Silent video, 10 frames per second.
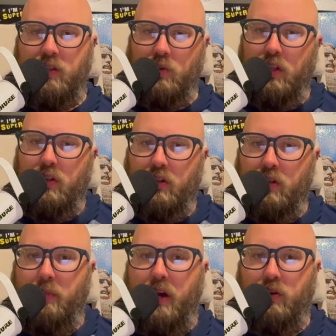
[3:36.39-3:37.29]
as we learn
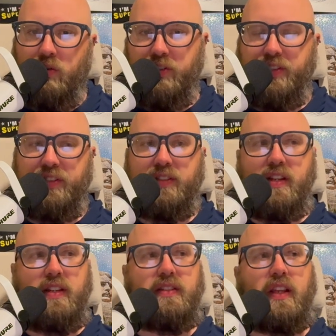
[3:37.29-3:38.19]
about who Jesus is,